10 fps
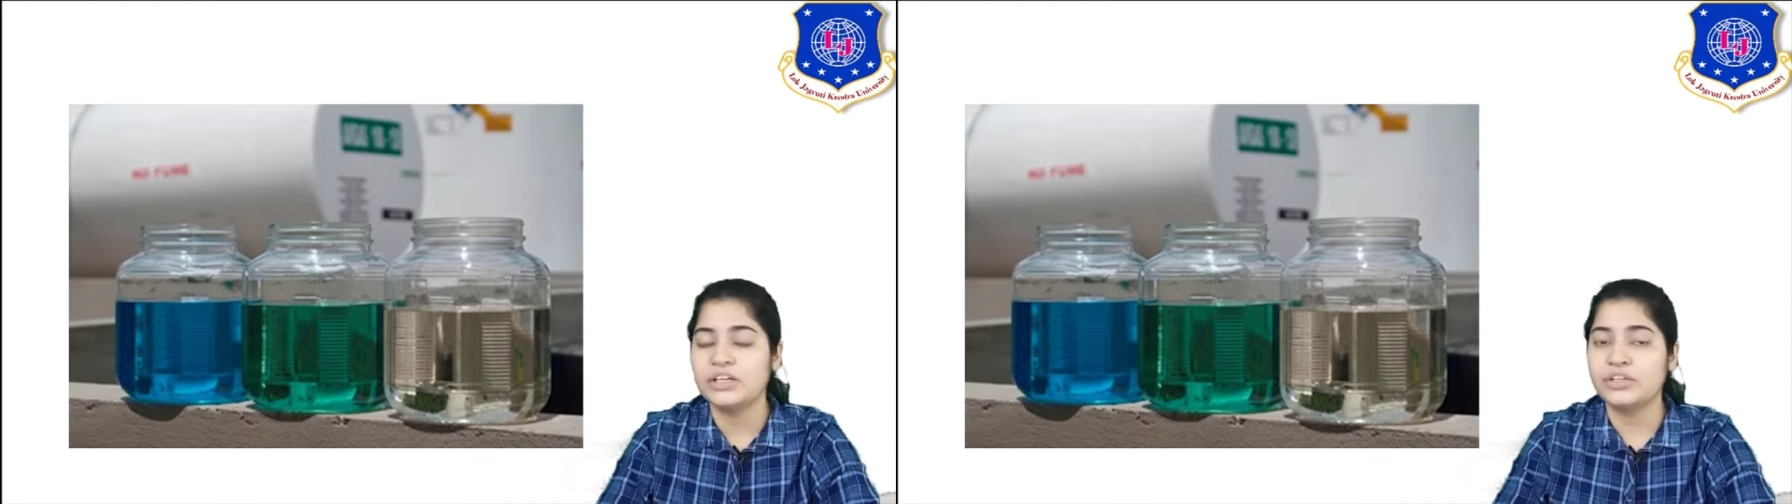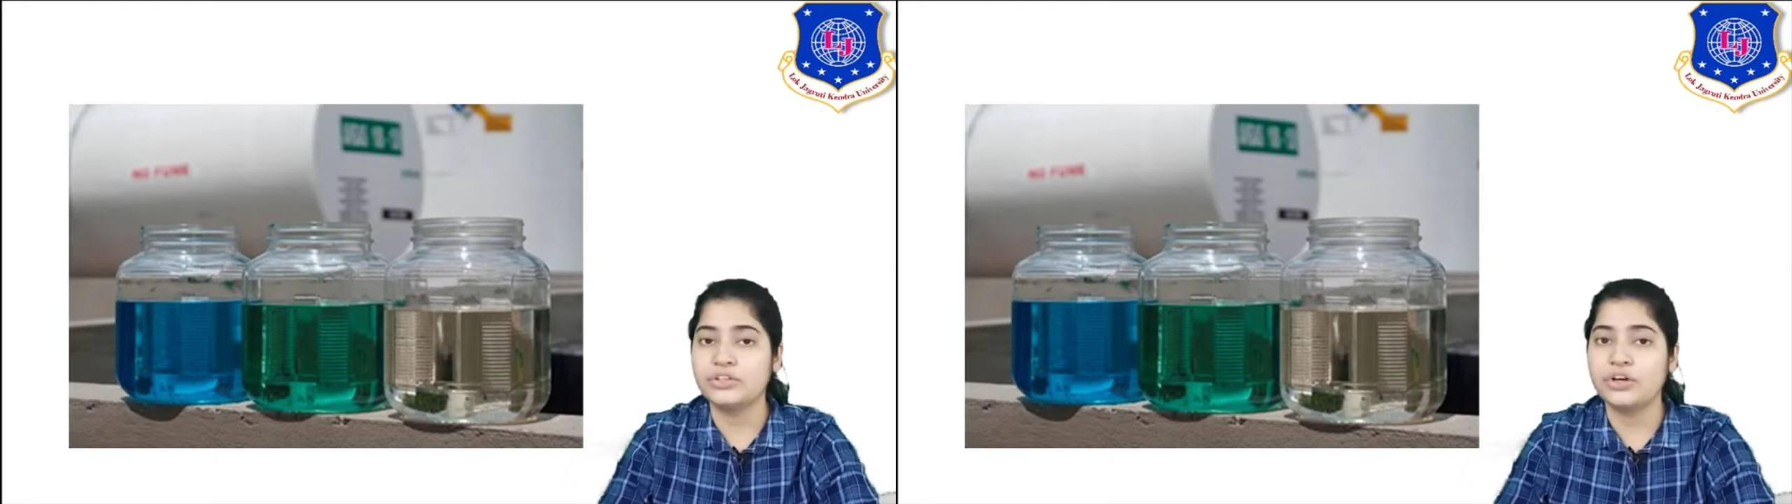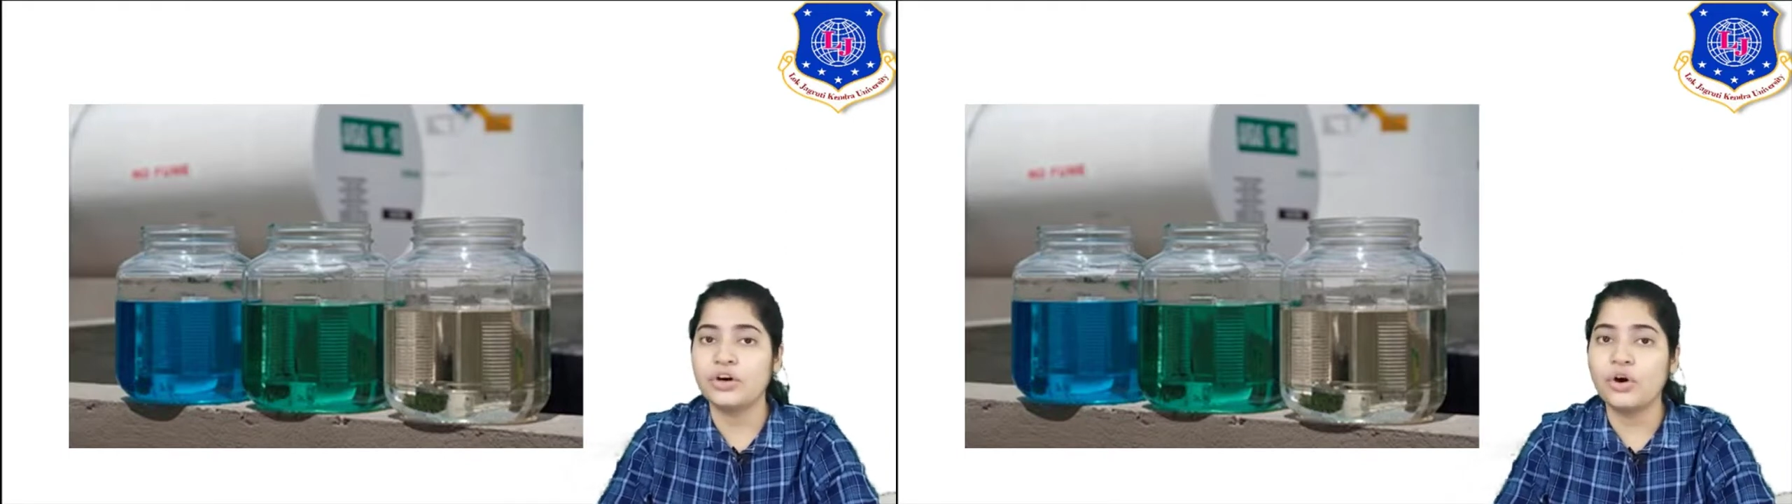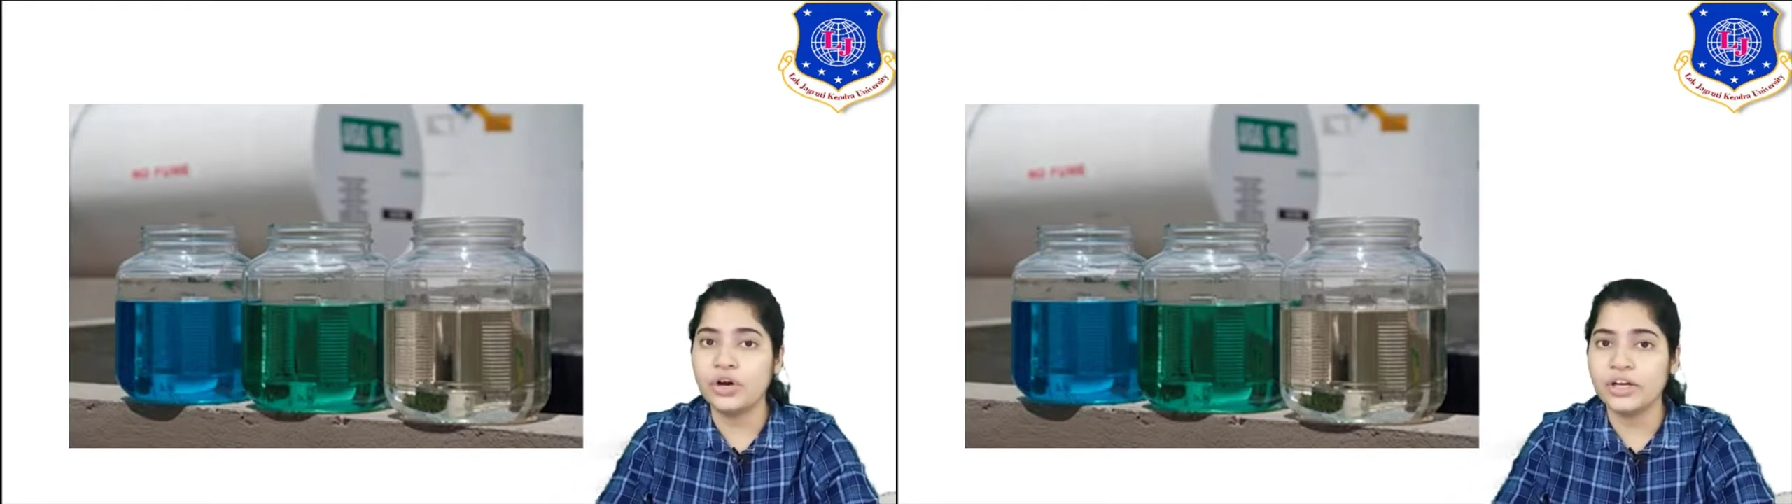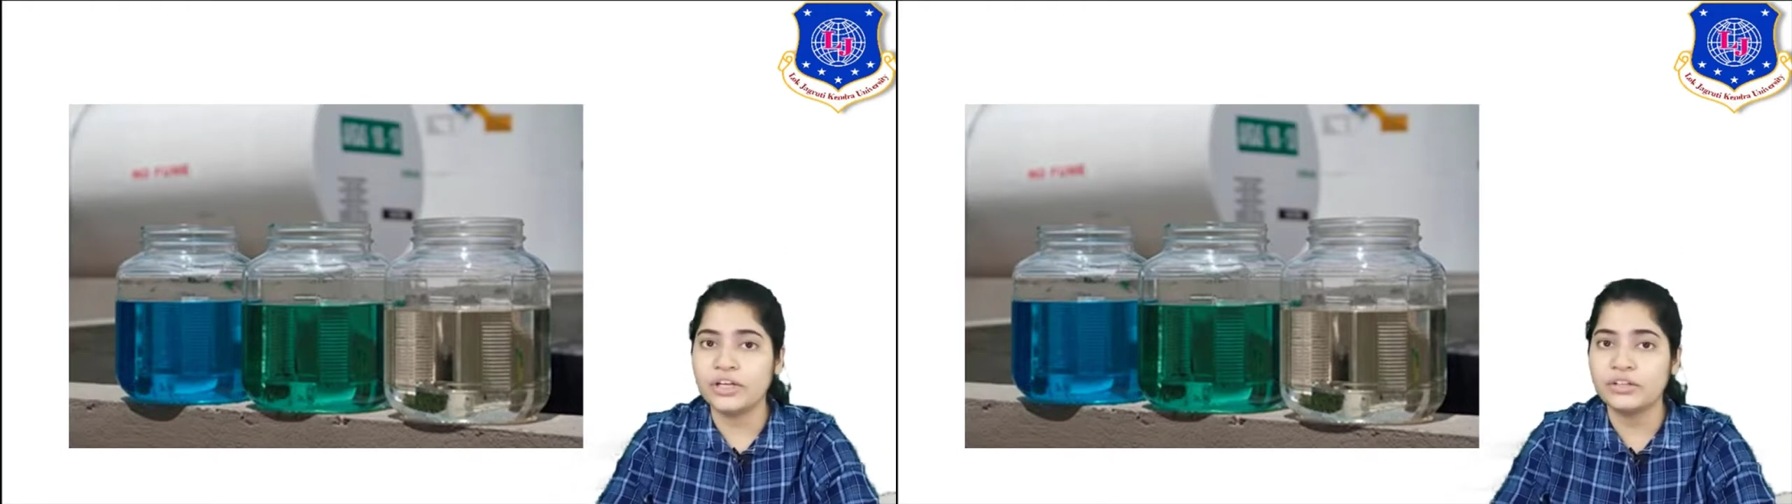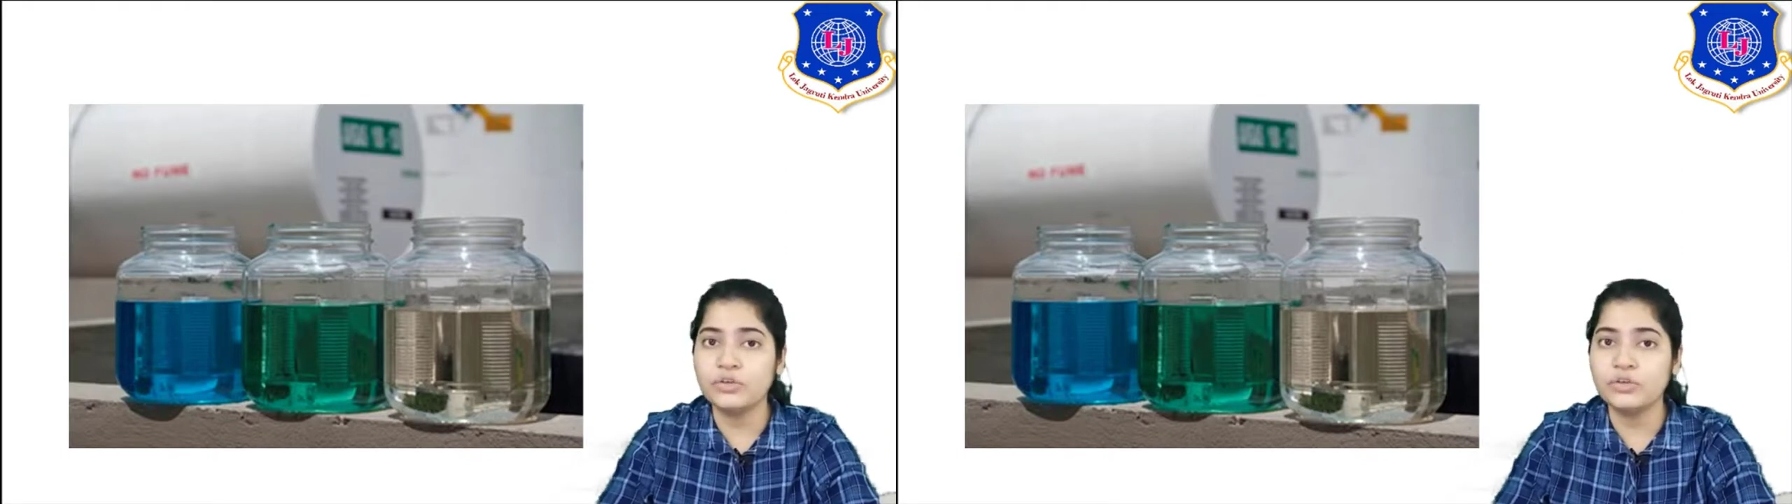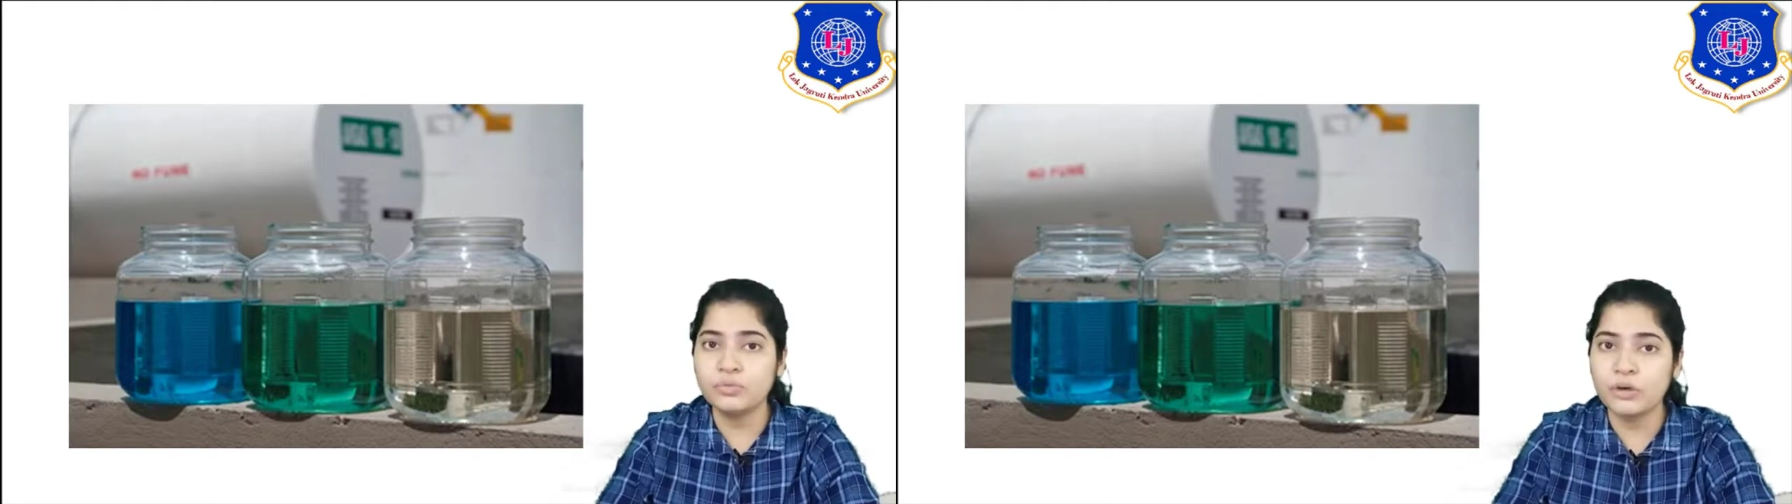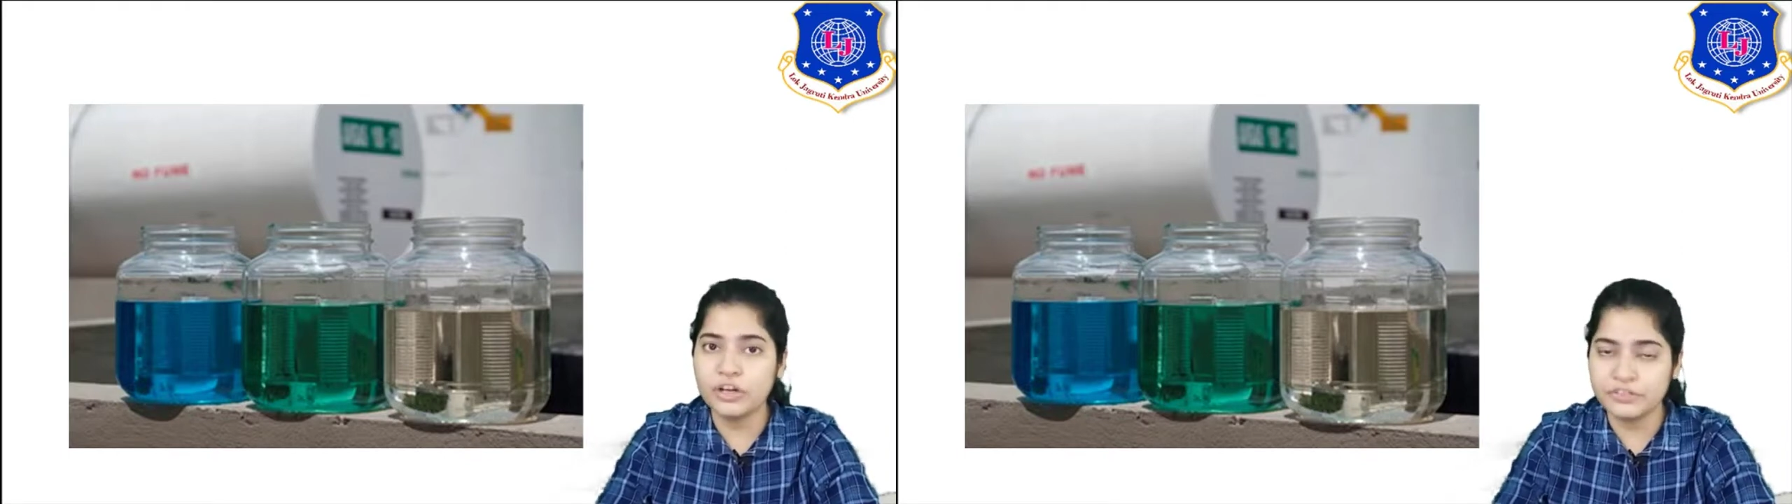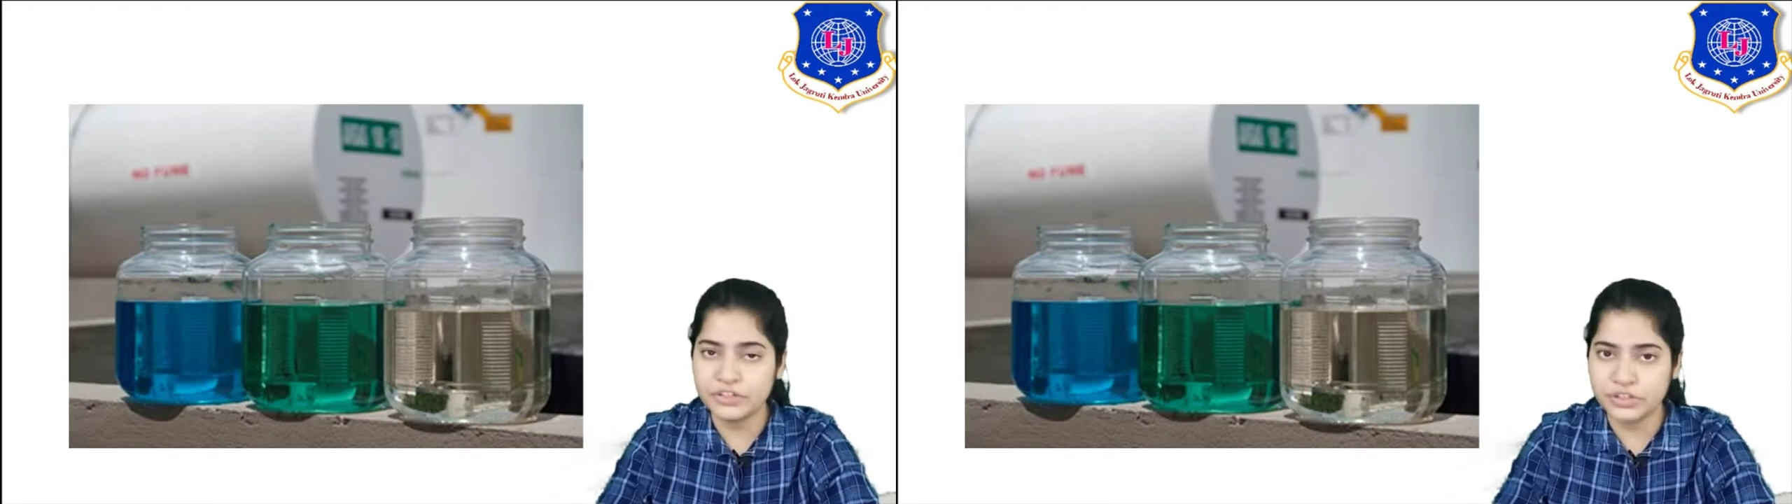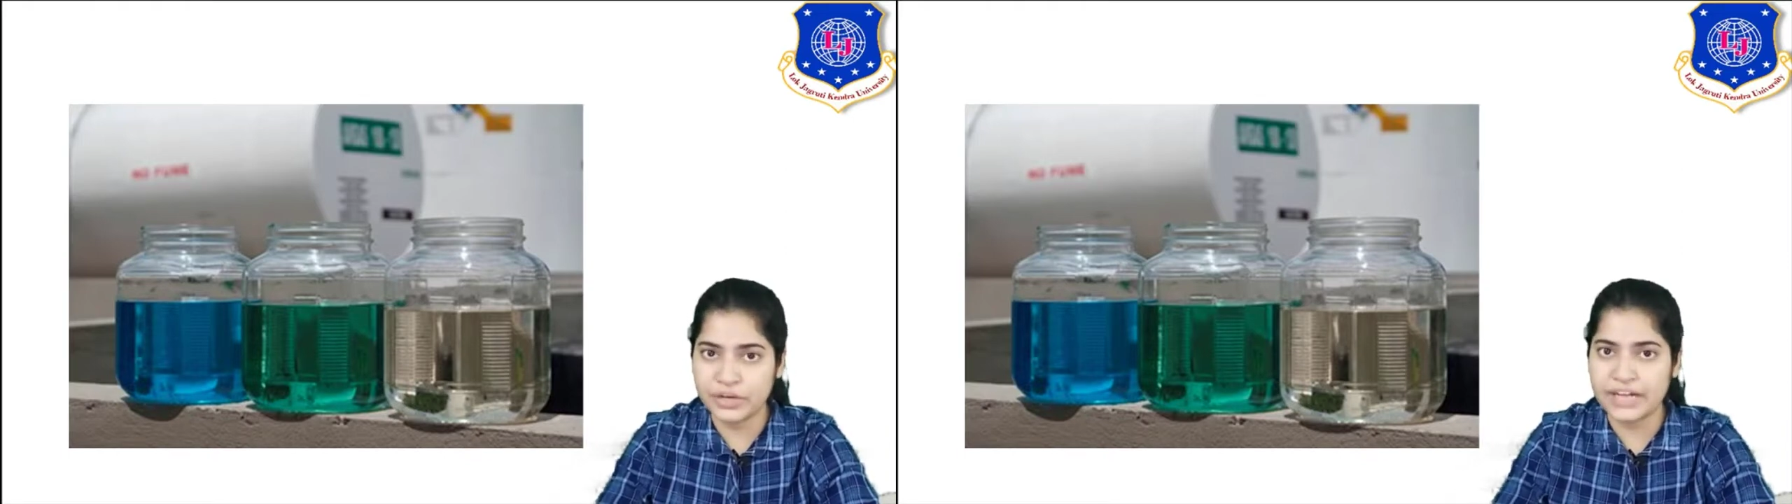Your oil, the lube oil
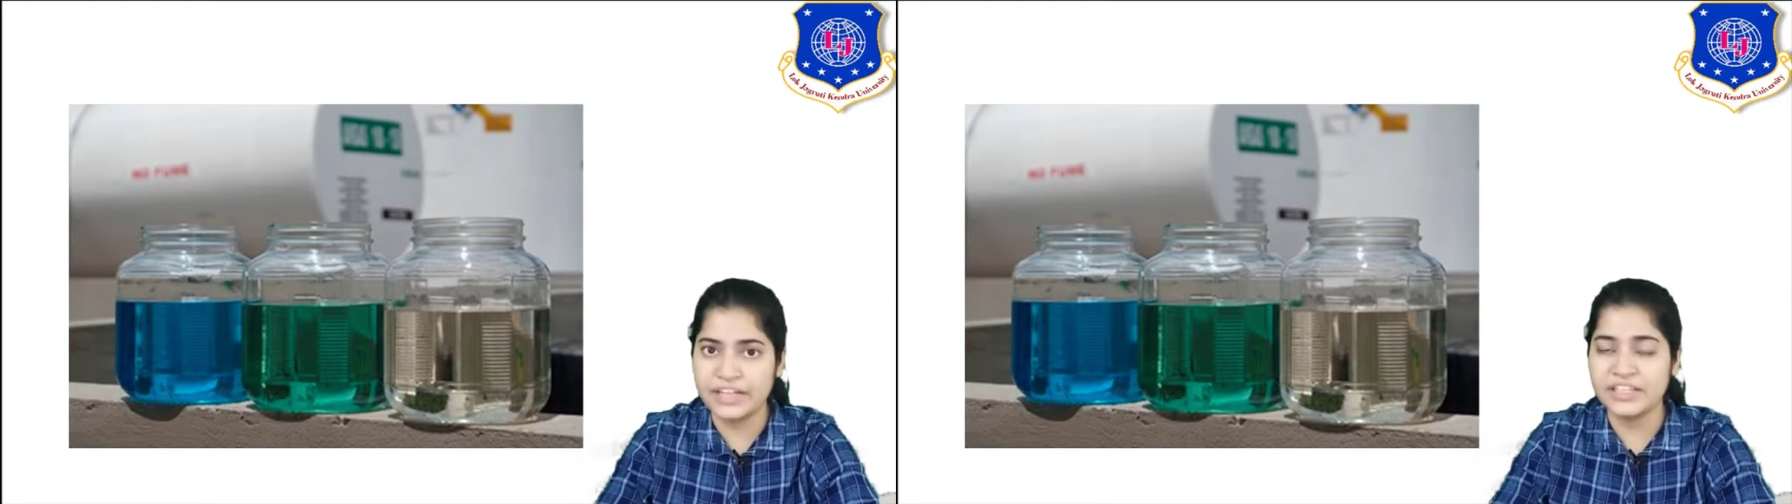which you add,